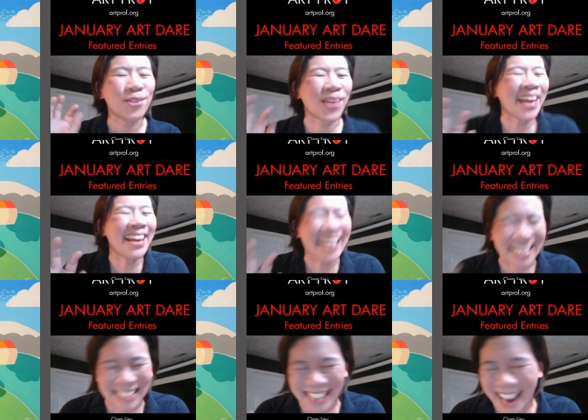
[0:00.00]

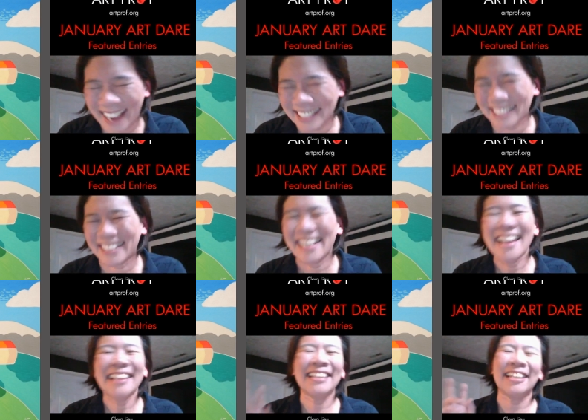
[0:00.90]
things actually
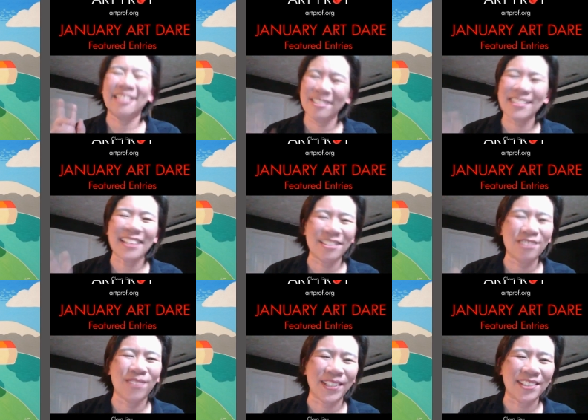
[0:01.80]
that you said you
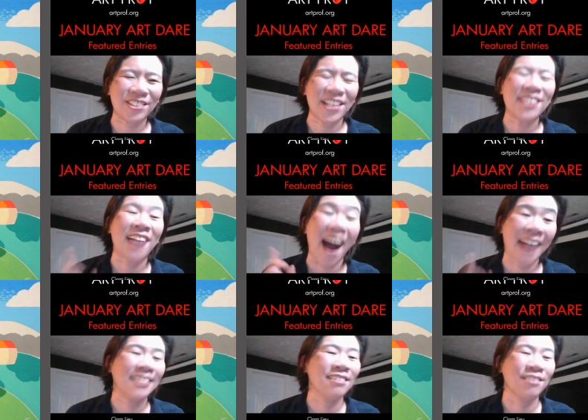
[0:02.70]
wanted to change,
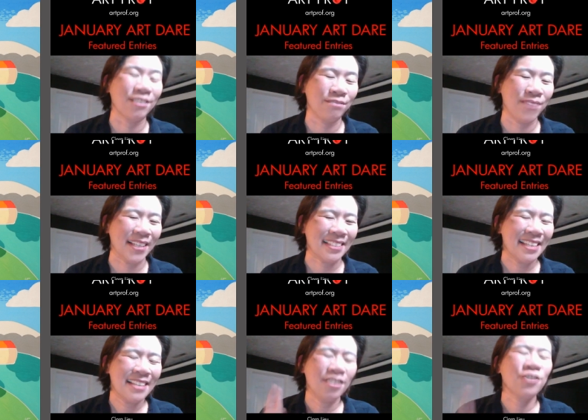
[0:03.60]
I think you could fix.
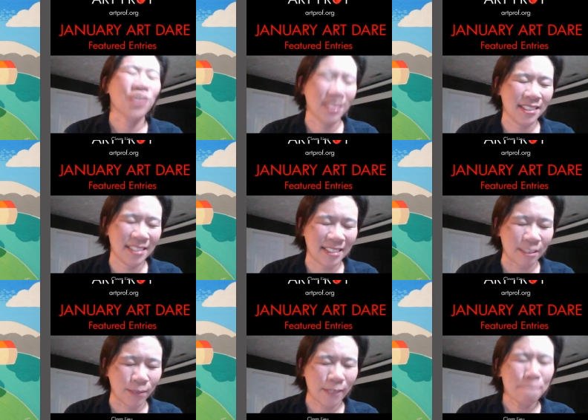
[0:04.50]
You should stick
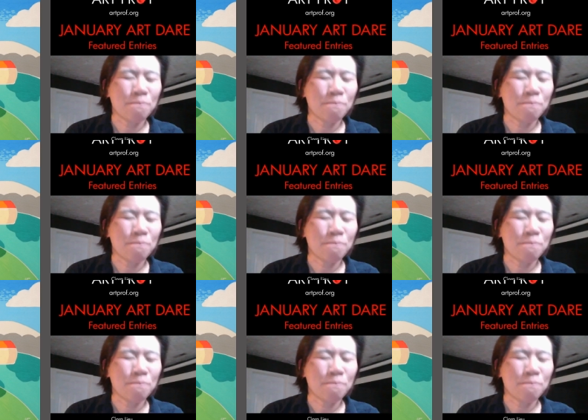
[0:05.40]
with.